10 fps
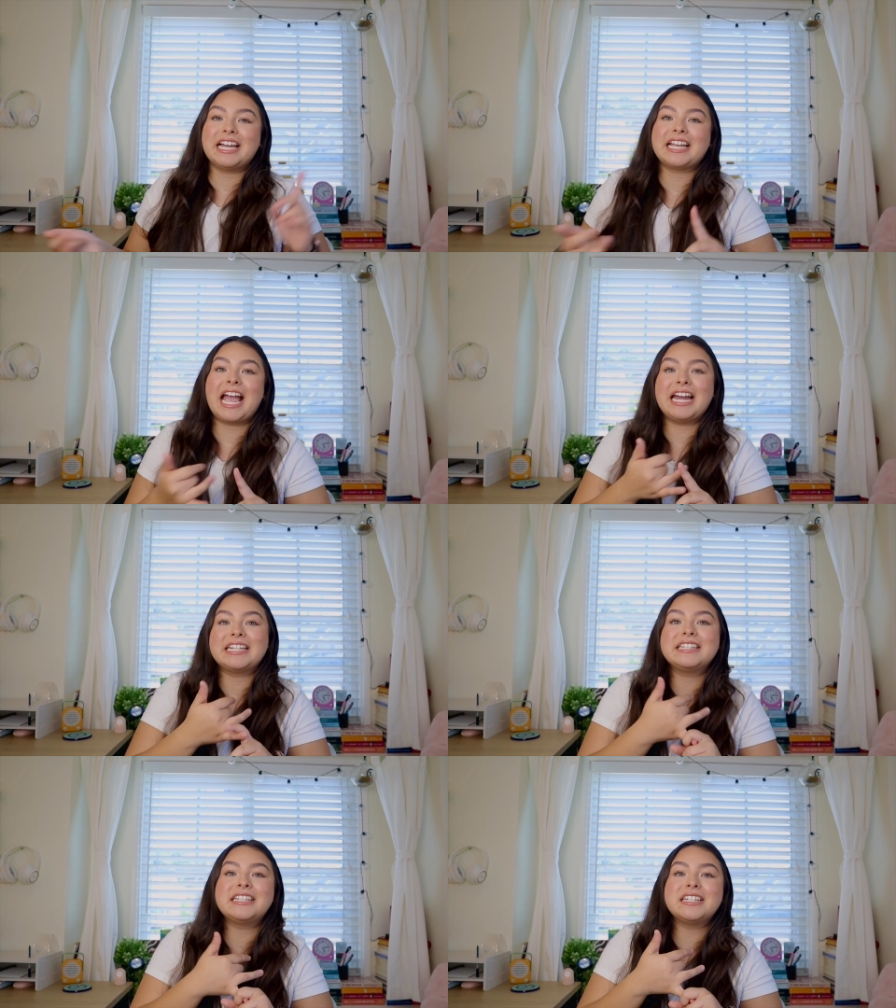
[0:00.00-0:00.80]
like
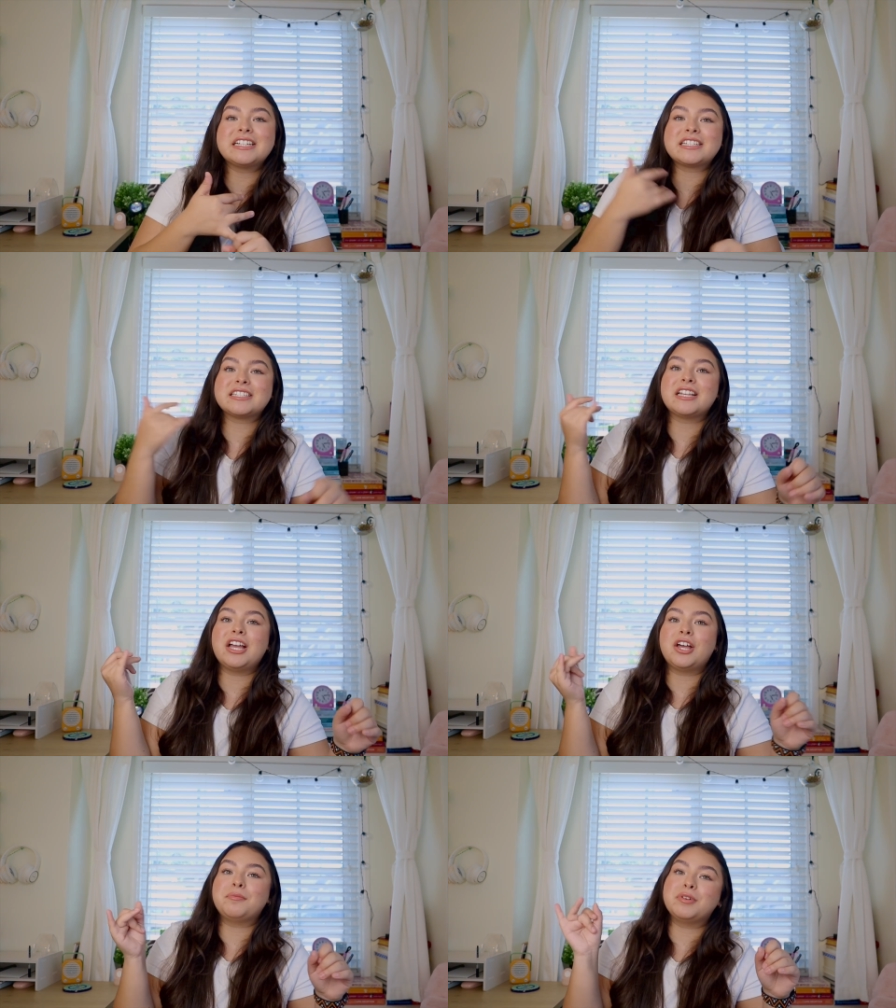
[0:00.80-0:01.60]
analytics,
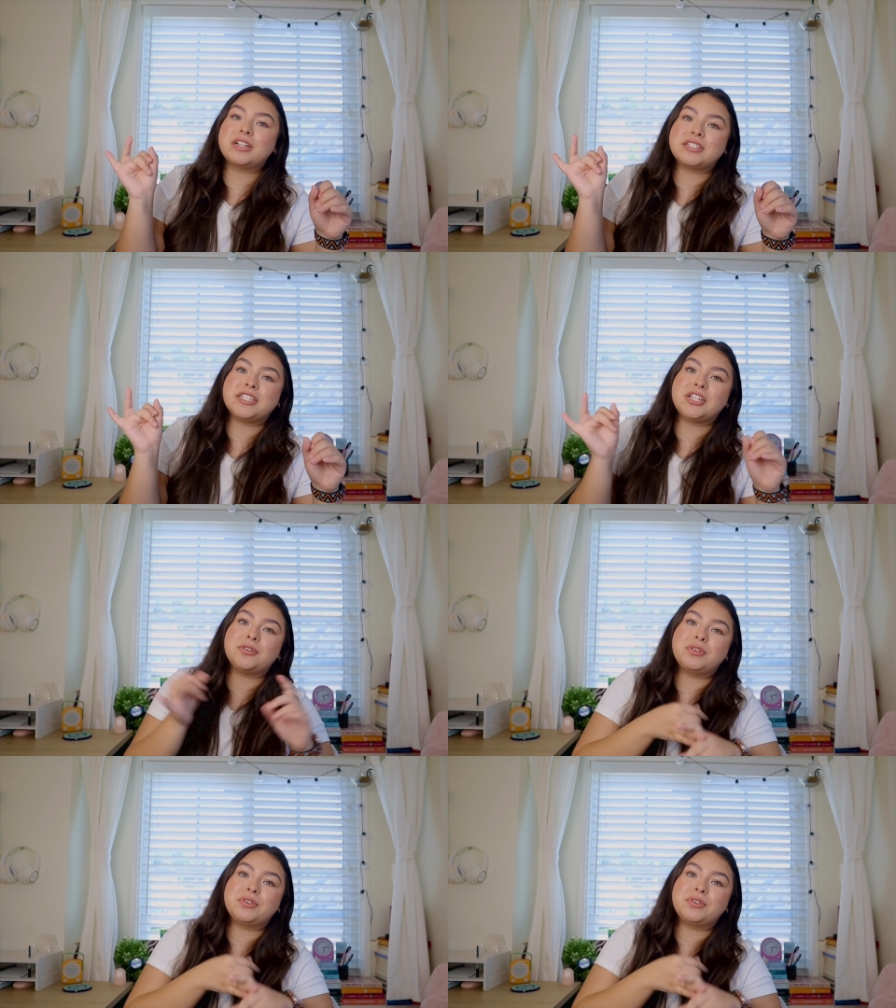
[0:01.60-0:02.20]
books sync